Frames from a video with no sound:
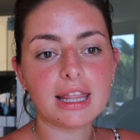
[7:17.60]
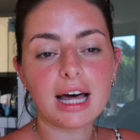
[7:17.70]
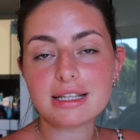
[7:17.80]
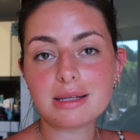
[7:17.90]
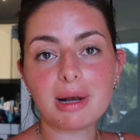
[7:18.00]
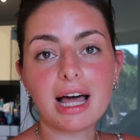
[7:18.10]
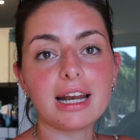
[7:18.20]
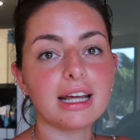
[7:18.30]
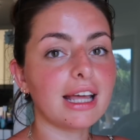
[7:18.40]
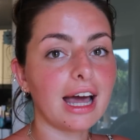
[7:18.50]
that is the
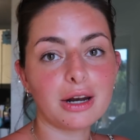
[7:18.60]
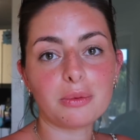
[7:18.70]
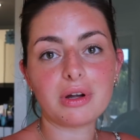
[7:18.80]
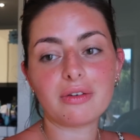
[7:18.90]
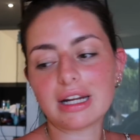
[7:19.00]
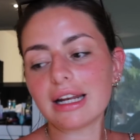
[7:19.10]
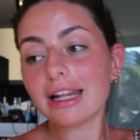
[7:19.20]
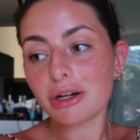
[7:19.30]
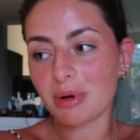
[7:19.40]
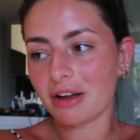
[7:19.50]
plan. Again, we are in a
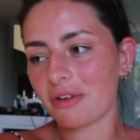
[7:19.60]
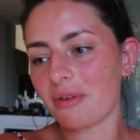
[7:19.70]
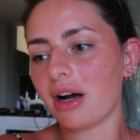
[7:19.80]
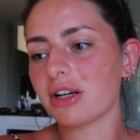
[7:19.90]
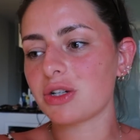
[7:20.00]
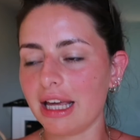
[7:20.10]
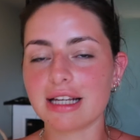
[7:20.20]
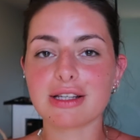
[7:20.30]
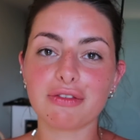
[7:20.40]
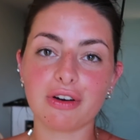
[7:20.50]
little bit of a rush. It
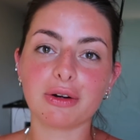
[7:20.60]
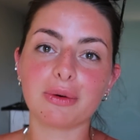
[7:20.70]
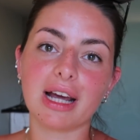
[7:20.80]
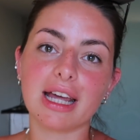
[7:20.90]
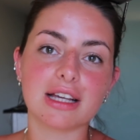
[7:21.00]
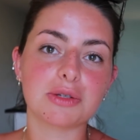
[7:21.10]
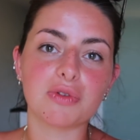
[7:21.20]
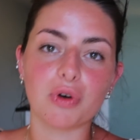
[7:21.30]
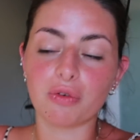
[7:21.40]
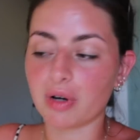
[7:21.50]
is our final night here, so
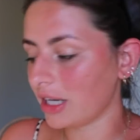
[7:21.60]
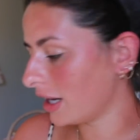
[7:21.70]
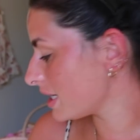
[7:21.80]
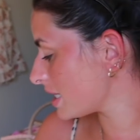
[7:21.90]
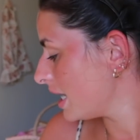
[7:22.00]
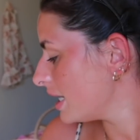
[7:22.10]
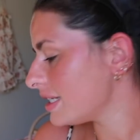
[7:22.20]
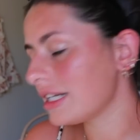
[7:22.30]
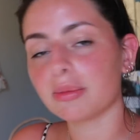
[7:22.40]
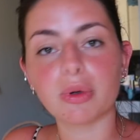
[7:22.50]
we've got a really nice
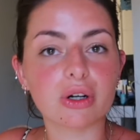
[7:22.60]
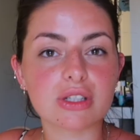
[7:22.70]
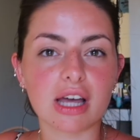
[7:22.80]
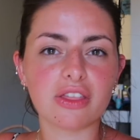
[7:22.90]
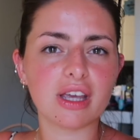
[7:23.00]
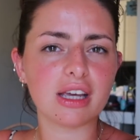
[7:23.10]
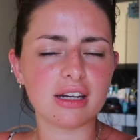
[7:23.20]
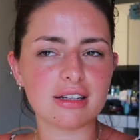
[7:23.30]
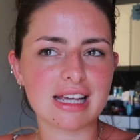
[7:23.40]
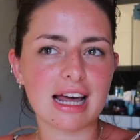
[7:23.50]
dinner booked, I think at
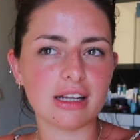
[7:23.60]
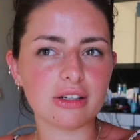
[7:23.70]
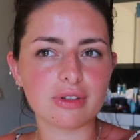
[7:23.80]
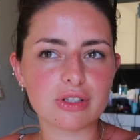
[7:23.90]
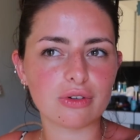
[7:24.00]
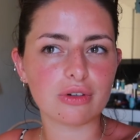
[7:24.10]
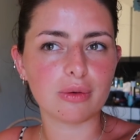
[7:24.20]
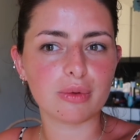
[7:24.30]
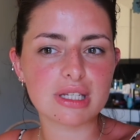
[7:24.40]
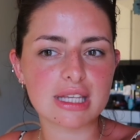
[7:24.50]
an Italian restaurant,
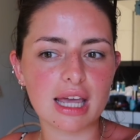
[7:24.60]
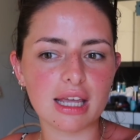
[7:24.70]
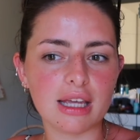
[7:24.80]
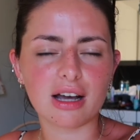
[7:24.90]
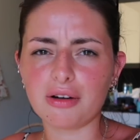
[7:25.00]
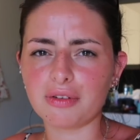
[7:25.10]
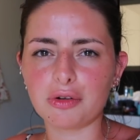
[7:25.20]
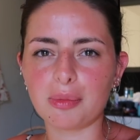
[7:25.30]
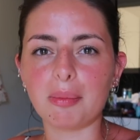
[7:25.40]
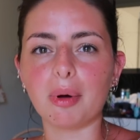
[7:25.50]
I want to say. I can't
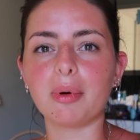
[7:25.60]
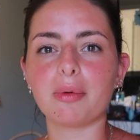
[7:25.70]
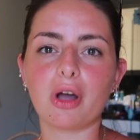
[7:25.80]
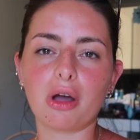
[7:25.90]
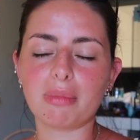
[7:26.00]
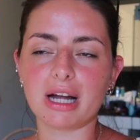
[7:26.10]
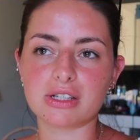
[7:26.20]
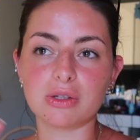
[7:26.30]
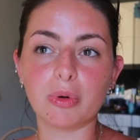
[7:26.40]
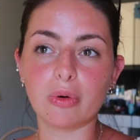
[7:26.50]
really remember, but we're going back
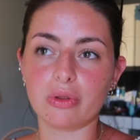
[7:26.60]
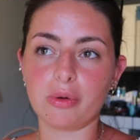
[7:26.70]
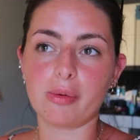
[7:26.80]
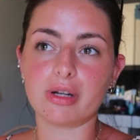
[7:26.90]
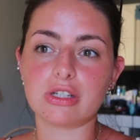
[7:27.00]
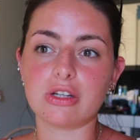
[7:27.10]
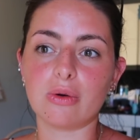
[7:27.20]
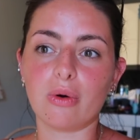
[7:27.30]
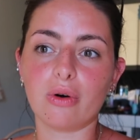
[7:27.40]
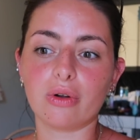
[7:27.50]
to the port that we went
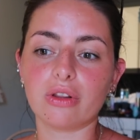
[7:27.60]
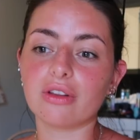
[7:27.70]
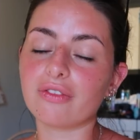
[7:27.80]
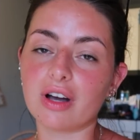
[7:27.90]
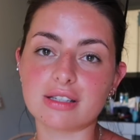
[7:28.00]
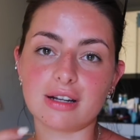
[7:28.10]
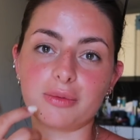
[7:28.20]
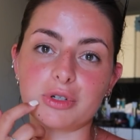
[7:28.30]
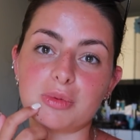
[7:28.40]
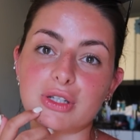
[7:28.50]
to on the first
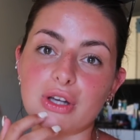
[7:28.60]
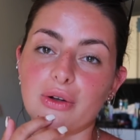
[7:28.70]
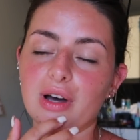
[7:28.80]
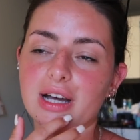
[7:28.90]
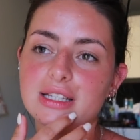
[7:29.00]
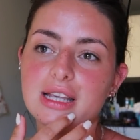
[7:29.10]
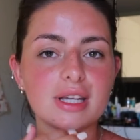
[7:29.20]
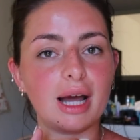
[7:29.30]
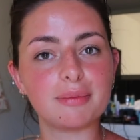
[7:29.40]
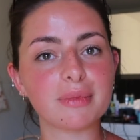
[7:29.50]
night, which would be so nice.
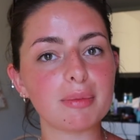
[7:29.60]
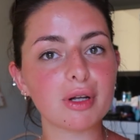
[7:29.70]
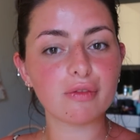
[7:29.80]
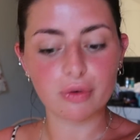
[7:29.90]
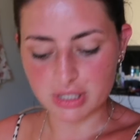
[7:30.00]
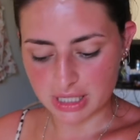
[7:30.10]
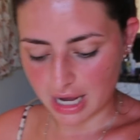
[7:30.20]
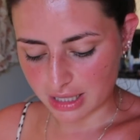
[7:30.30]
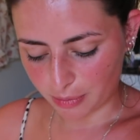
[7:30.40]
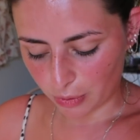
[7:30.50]
So yeah, I'm looking forward to
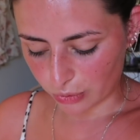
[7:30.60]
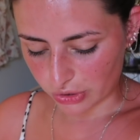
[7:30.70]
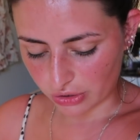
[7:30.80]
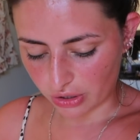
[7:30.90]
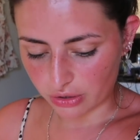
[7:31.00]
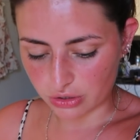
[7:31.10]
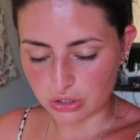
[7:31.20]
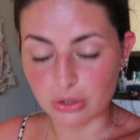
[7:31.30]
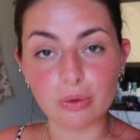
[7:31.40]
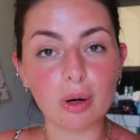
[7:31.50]
that. And then we're also going
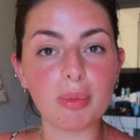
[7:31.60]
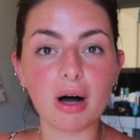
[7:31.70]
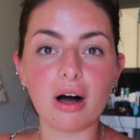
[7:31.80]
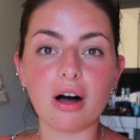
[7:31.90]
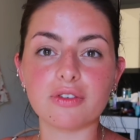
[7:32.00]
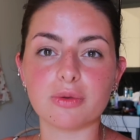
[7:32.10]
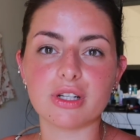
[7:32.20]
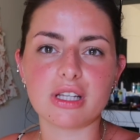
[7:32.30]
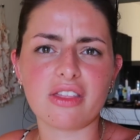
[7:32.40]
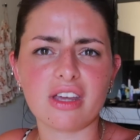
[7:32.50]
to a bar
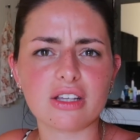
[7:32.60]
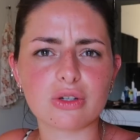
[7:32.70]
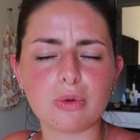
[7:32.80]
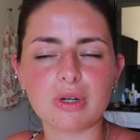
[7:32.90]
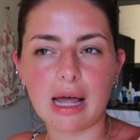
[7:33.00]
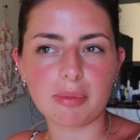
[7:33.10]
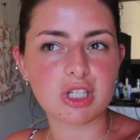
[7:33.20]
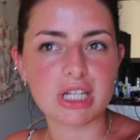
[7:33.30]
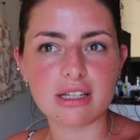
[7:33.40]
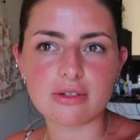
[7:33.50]
afterwards. I think it's called
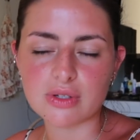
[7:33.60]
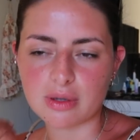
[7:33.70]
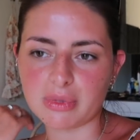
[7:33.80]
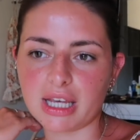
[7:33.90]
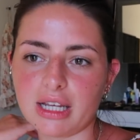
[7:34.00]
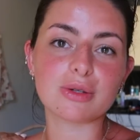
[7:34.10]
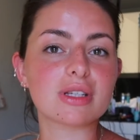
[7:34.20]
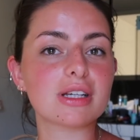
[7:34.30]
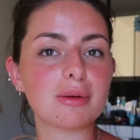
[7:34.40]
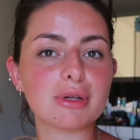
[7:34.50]
Cappuccino or something. So
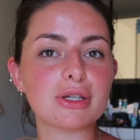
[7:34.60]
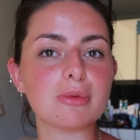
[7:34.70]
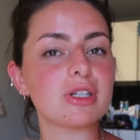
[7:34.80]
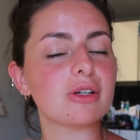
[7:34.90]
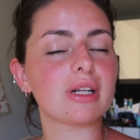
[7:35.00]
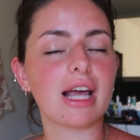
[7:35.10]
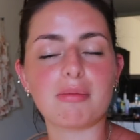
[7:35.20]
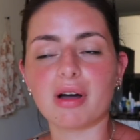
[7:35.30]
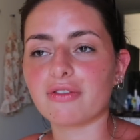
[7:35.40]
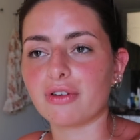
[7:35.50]
it's going to be super chilled
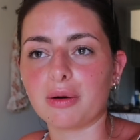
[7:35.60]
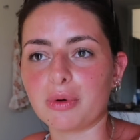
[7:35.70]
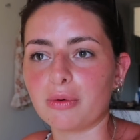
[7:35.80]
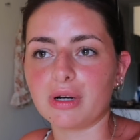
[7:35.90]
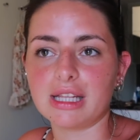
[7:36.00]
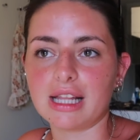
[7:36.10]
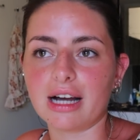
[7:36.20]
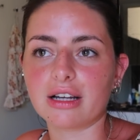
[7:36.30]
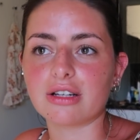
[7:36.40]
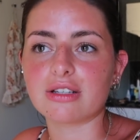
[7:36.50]
again, but I feel like we all need
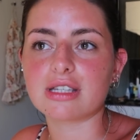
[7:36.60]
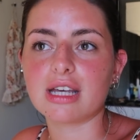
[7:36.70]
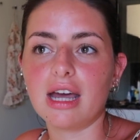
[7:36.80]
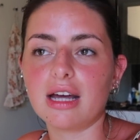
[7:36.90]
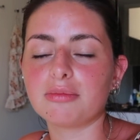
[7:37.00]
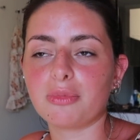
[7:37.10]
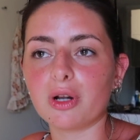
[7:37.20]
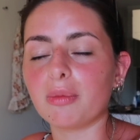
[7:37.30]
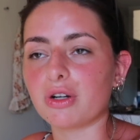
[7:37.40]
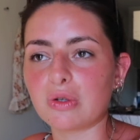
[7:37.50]
that because
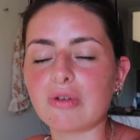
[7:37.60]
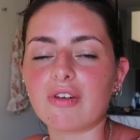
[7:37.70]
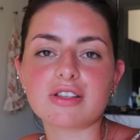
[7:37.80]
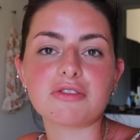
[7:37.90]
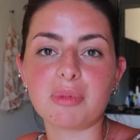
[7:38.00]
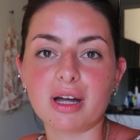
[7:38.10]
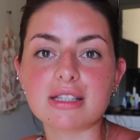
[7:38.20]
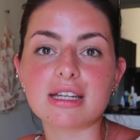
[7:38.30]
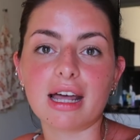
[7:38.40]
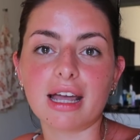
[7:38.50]
pretty much all of us have
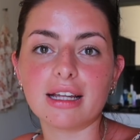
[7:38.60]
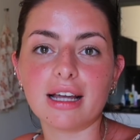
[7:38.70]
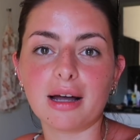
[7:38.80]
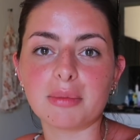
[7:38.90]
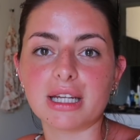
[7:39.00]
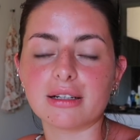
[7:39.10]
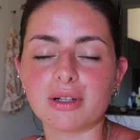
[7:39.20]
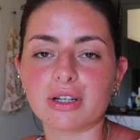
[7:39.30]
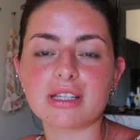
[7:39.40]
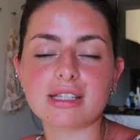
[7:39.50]
burnt today. I mean,
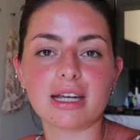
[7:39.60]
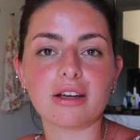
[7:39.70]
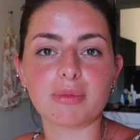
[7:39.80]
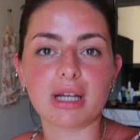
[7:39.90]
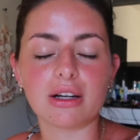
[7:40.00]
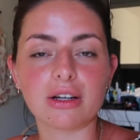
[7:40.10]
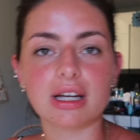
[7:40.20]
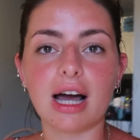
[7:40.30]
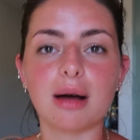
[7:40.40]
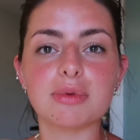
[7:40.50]
look at the state of me. I look
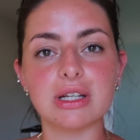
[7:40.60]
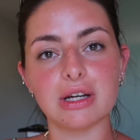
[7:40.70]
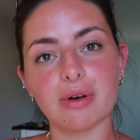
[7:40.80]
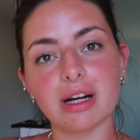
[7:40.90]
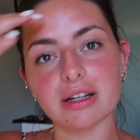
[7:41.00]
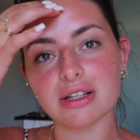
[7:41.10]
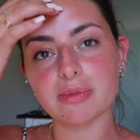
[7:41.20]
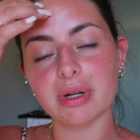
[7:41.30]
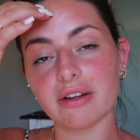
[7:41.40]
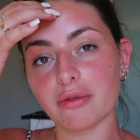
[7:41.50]
absolutely horrendous,
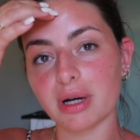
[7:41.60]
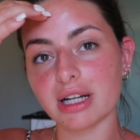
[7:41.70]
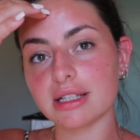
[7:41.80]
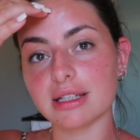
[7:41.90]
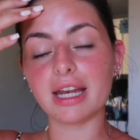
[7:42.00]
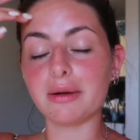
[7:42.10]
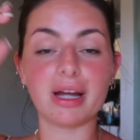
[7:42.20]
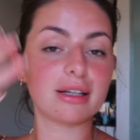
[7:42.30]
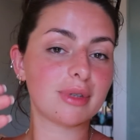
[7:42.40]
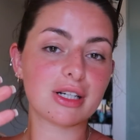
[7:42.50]
but never mind.
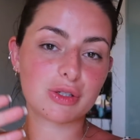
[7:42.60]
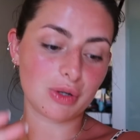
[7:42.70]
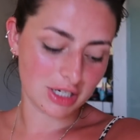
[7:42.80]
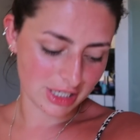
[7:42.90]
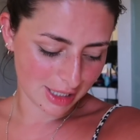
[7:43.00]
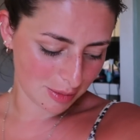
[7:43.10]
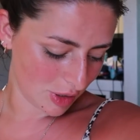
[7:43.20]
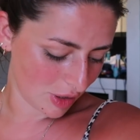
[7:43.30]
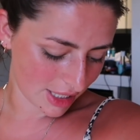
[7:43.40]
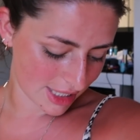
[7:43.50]
Anyway, I just thought I'd check in
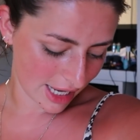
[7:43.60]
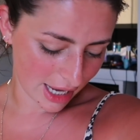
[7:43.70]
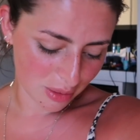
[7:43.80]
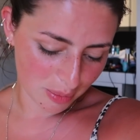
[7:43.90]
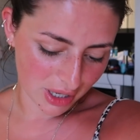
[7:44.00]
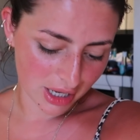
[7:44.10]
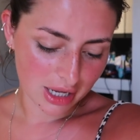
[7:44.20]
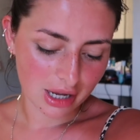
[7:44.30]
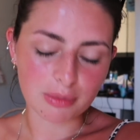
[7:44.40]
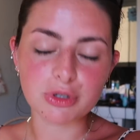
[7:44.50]
with you guys again, but
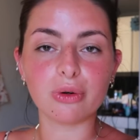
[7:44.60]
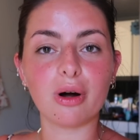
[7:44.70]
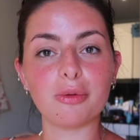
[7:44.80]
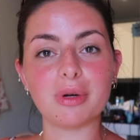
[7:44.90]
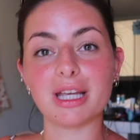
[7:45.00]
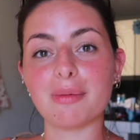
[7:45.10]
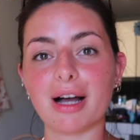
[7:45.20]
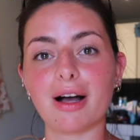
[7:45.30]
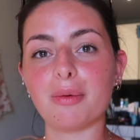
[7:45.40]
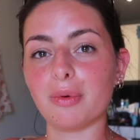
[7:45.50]
I'm sure I'll pick you
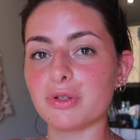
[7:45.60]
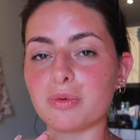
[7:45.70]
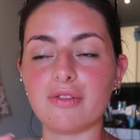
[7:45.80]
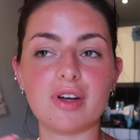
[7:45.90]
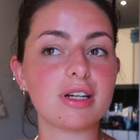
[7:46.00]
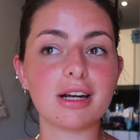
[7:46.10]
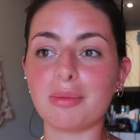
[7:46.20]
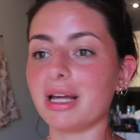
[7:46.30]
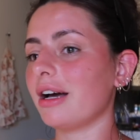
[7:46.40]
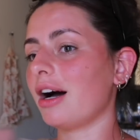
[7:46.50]
back up once we've done our
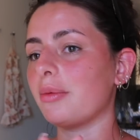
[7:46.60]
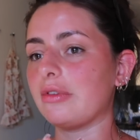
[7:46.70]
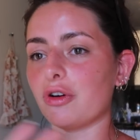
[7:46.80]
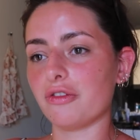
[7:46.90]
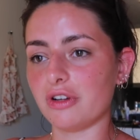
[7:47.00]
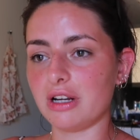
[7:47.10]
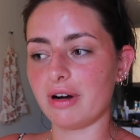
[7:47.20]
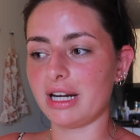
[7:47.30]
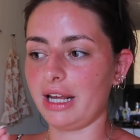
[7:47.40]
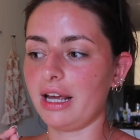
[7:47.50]
makeup, we've got fully
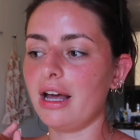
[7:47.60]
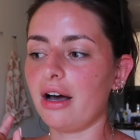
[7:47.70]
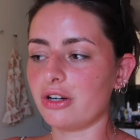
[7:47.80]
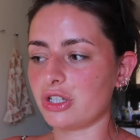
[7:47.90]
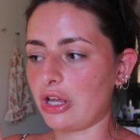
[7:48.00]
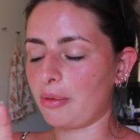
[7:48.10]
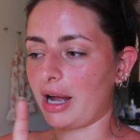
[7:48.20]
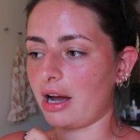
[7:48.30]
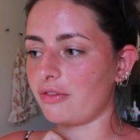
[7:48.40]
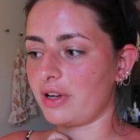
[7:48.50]
ready. I'll show you
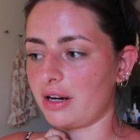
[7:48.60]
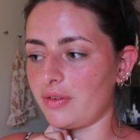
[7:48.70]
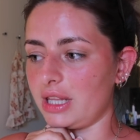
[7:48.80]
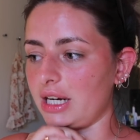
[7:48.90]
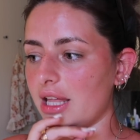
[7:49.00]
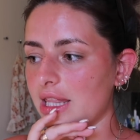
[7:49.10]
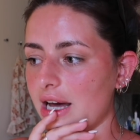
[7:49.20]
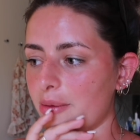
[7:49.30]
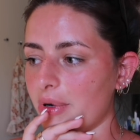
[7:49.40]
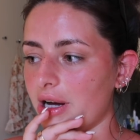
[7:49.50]
my outfit and everything like
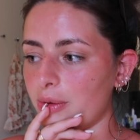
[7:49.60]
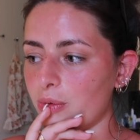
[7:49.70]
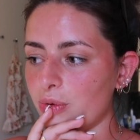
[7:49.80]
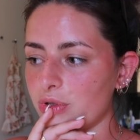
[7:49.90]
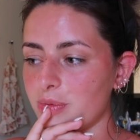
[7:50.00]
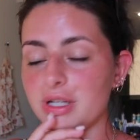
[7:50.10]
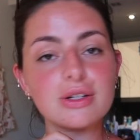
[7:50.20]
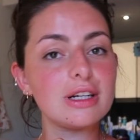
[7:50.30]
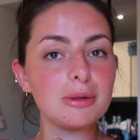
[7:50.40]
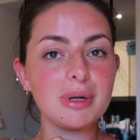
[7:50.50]
that, but I will speak
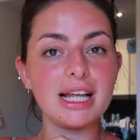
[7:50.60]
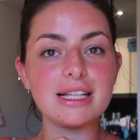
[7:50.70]
to you a little bit